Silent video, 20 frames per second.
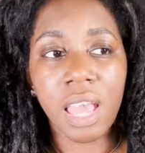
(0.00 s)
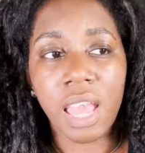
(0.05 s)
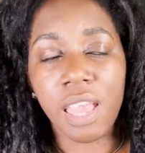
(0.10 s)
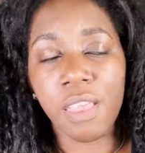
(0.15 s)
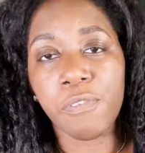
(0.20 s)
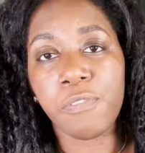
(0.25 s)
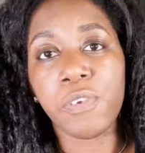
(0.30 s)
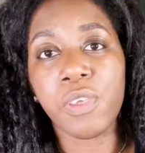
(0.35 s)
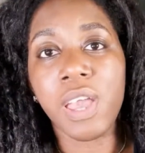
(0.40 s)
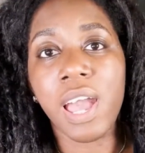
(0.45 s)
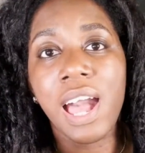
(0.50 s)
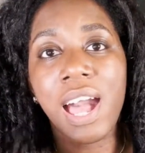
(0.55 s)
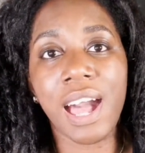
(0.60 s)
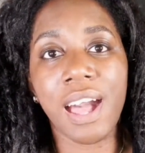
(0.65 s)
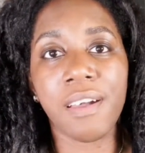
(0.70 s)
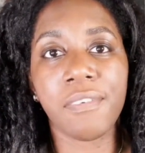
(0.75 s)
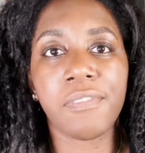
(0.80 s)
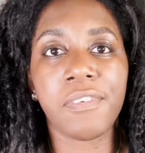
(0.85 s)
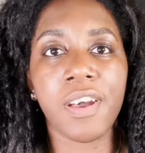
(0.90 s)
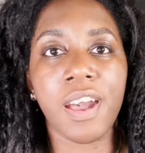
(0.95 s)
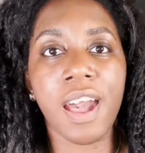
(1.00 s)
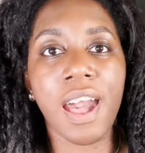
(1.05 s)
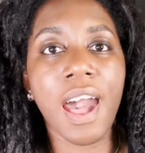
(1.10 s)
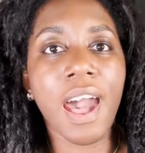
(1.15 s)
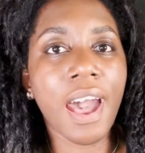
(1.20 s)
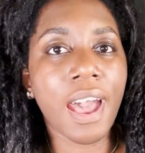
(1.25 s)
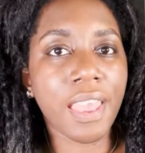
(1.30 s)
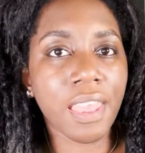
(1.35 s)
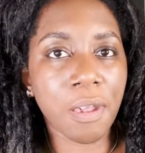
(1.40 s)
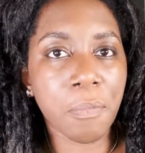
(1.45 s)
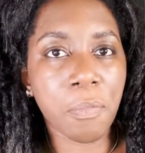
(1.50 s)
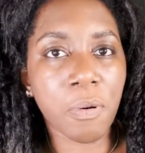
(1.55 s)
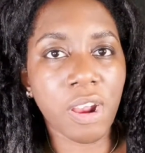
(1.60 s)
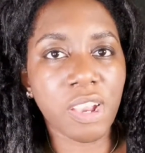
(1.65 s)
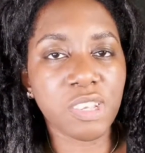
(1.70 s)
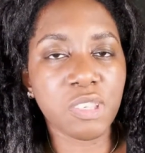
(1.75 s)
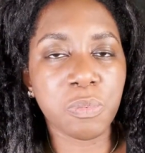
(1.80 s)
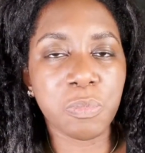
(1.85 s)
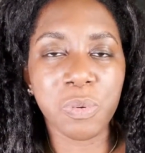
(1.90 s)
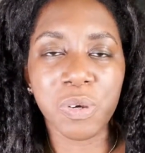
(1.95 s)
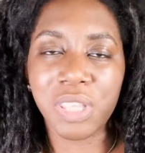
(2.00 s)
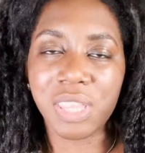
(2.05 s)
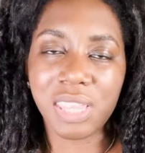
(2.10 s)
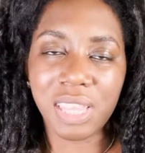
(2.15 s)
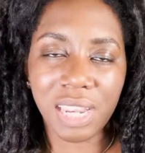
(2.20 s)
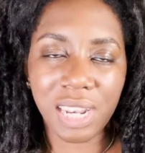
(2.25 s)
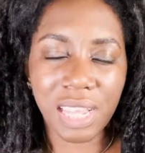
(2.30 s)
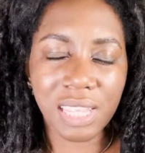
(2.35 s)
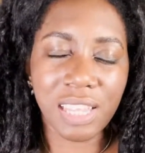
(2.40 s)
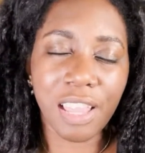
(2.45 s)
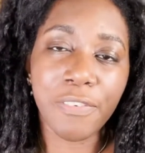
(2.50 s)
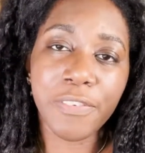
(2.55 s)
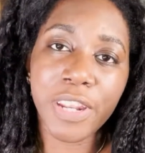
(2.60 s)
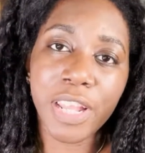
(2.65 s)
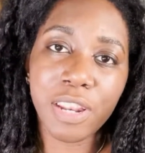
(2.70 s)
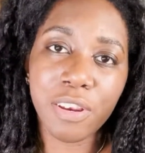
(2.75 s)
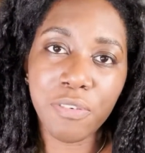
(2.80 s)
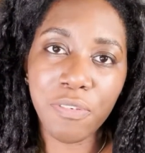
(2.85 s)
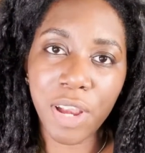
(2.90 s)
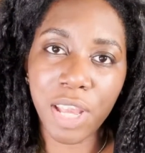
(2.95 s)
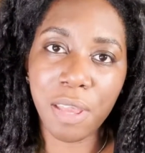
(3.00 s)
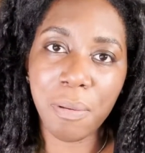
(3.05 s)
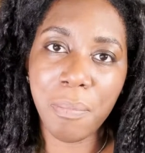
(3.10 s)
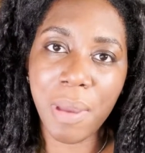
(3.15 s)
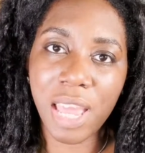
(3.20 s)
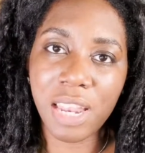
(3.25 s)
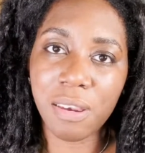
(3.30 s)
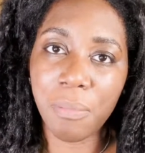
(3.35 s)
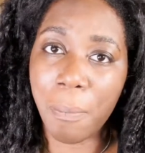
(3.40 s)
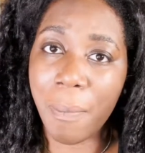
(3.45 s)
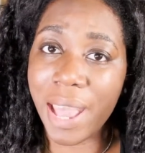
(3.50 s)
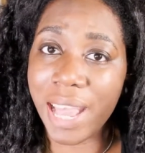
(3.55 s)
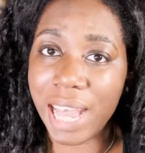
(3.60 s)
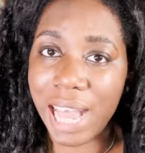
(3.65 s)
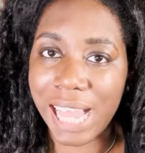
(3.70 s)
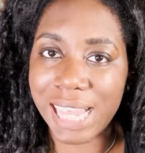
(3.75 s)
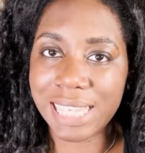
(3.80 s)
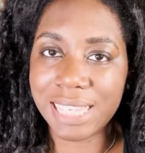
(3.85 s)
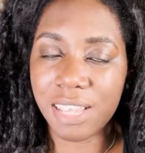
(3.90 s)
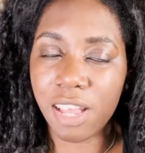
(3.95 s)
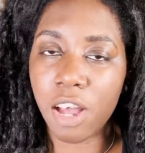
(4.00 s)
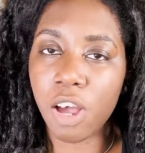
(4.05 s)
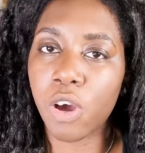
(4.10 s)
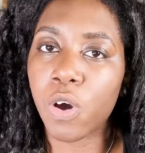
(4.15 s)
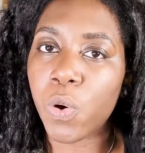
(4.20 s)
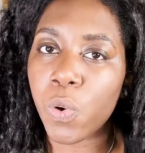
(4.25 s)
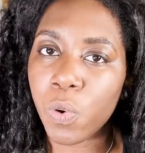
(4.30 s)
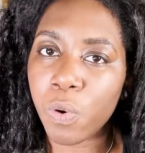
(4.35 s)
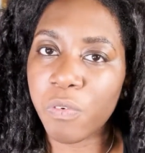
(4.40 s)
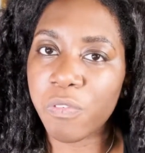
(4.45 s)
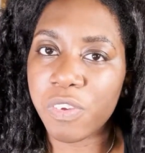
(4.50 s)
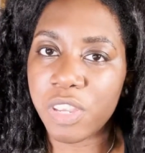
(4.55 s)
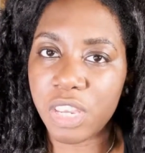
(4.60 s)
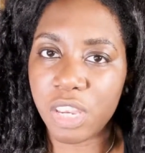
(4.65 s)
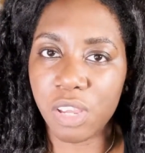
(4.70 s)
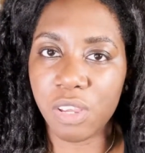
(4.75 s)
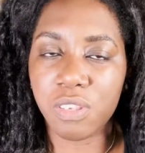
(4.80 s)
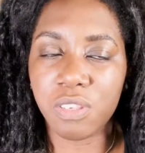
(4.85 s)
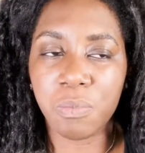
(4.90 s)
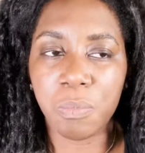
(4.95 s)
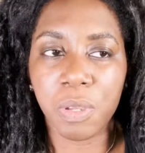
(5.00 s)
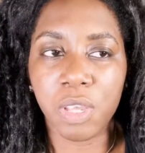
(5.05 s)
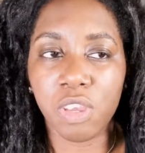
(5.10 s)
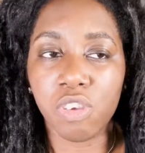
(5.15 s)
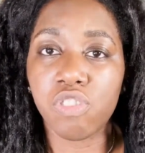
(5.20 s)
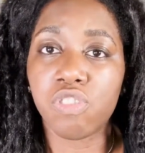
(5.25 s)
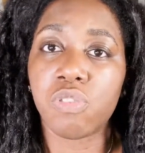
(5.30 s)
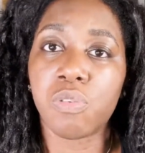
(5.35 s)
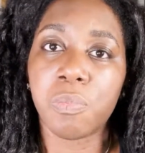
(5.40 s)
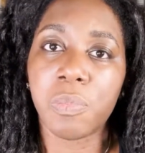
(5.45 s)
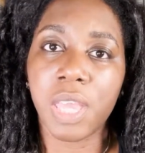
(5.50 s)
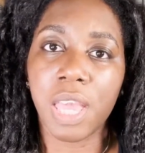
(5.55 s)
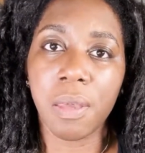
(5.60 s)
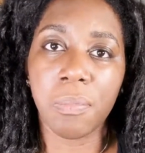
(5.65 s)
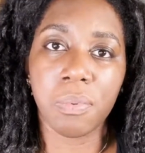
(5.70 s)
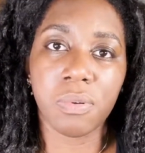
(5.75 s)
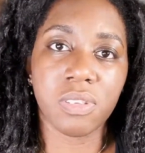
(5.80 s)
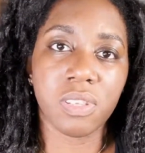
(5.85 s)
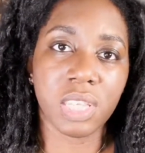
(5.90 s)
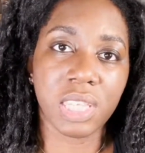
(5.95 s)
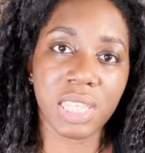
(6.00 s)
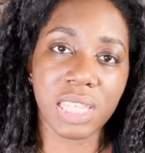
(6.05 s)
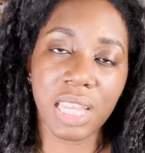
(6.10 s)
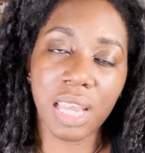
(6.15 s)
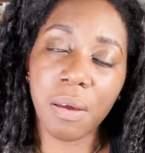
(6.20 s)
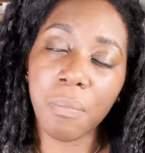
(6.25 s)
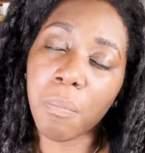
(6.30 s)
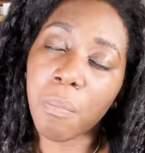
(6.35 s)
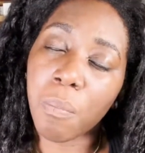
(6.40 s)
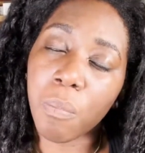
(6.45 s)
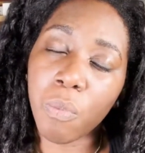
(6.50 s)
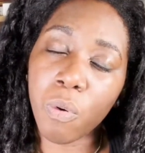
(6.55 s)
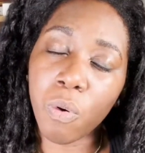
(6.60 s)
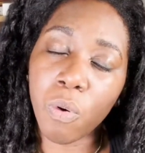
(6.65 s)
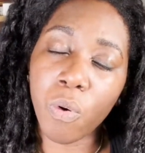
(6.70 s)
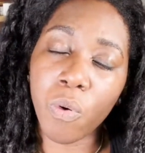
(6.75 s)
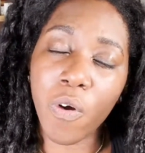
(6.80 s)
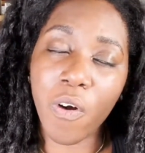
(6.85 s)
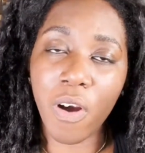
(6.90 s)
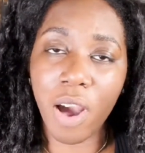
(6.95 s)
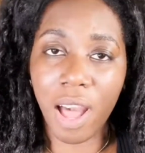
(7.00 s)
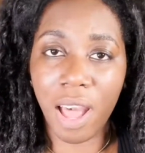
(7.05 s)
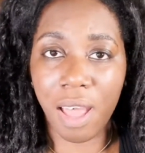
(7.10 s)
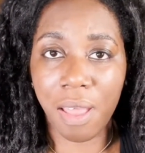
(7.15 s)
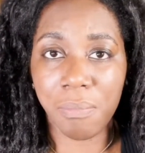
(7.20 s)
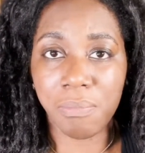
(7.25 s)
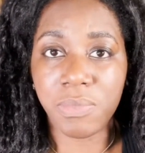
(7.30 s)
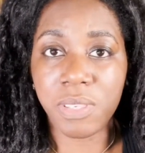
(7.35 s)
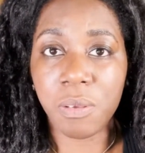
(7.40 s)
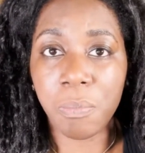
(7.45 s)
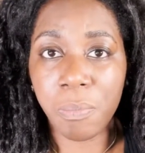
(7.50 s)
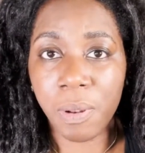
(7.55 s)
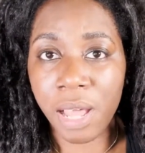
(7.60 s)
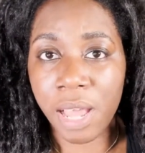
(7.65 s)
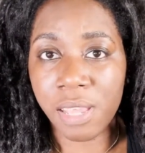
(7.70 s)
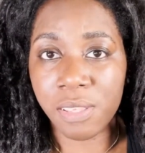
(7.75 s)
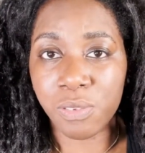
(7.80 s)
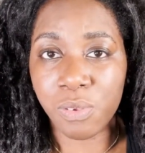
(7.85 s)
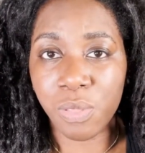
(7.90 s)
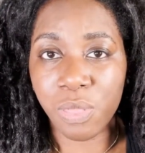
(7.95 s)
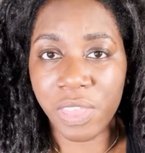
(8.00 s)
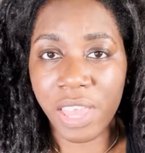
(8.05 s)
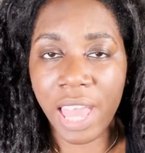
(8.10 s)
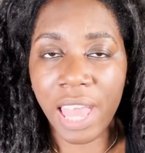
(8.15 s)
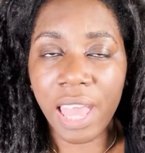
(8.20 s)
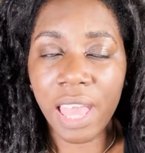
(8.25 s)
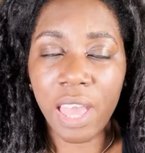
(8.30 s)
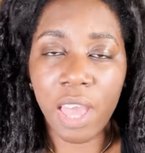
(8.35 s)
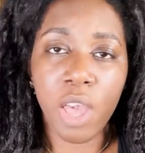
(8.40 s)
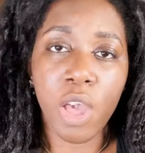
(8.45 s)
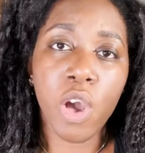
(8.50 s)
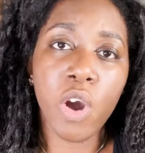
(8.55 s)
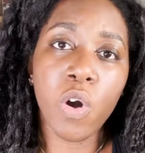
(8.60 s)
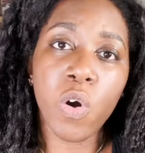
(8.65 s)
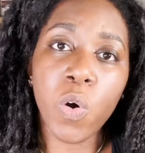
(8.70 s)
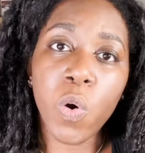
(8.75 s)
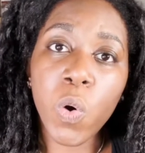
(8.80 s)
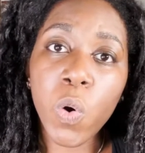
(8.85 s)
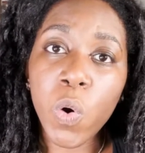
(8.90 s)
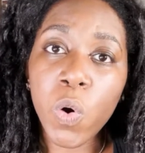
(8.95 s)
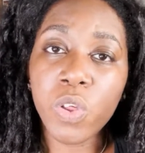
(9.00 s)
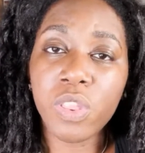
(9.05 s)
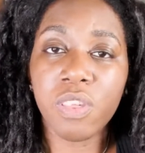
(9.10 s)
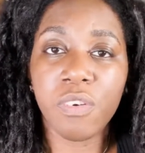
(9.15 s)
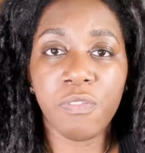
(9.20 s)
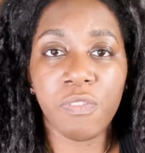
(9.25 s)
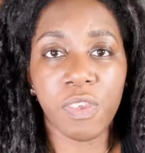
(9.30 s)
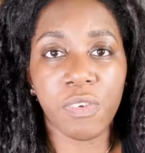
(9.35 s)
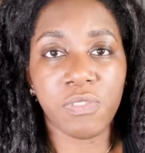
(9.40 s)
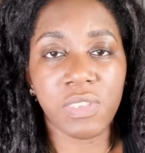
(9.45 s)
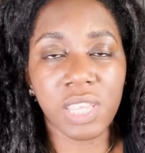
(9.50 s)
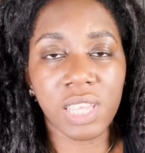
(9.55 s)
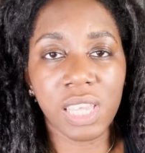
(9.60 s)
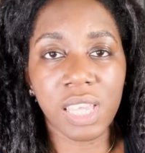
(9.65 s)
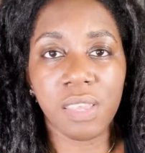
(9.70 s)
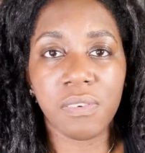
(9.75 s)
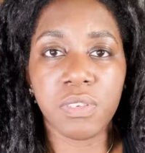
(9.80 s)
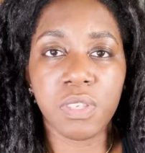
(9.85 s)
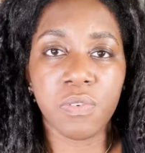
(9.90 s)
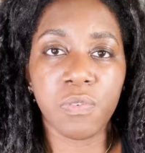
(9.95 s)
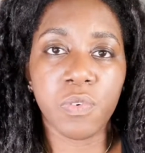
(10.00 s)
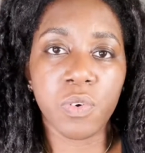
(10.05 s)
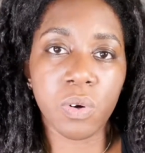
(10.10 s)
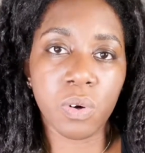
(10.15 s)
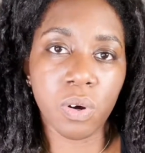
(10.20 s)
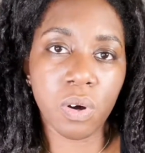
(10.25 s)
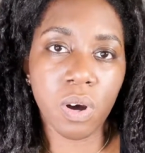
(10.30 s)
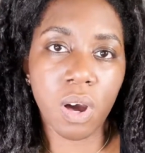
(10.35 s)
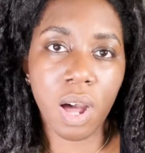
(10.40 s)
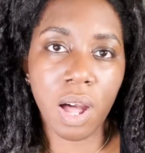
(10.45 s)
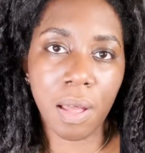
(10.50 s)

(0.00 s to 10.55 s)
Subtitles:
If you have a higher price point, then I definitely recommend my Casa haul videos because you'll be able to see more supplies on there, or the 50 gifts for